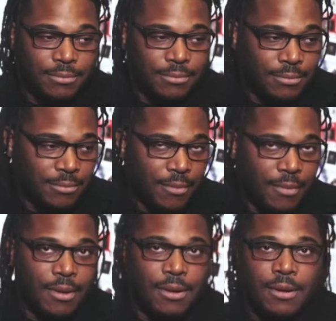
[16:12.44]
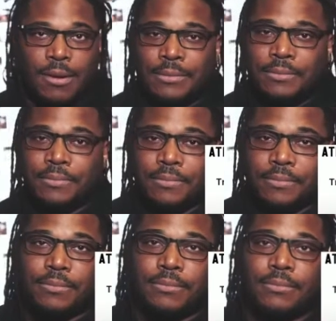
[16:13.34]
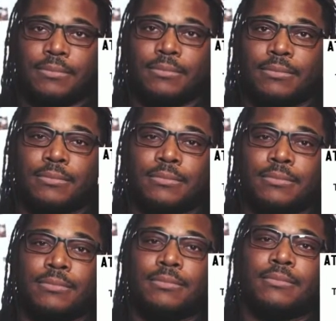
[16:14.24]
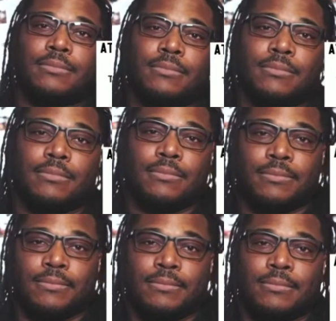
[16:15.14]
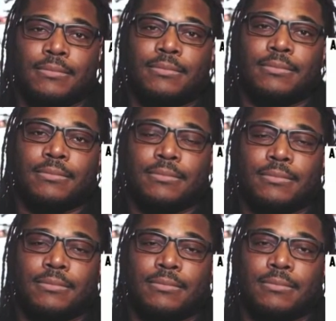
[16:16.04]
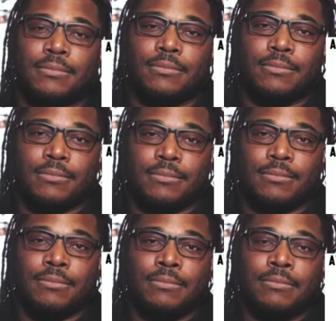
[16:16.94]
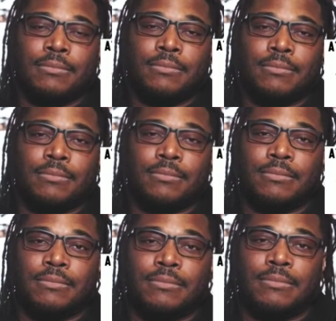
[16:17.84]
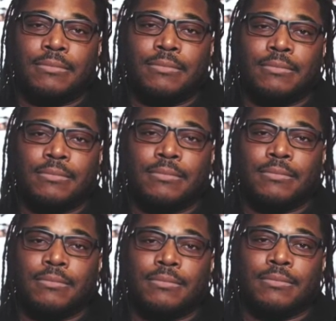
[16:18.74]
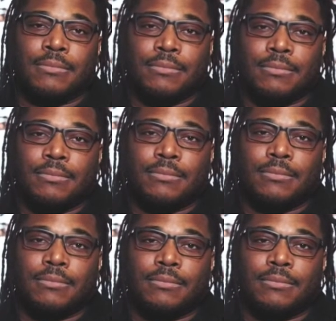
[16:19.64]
No words are spoken by the person on screen.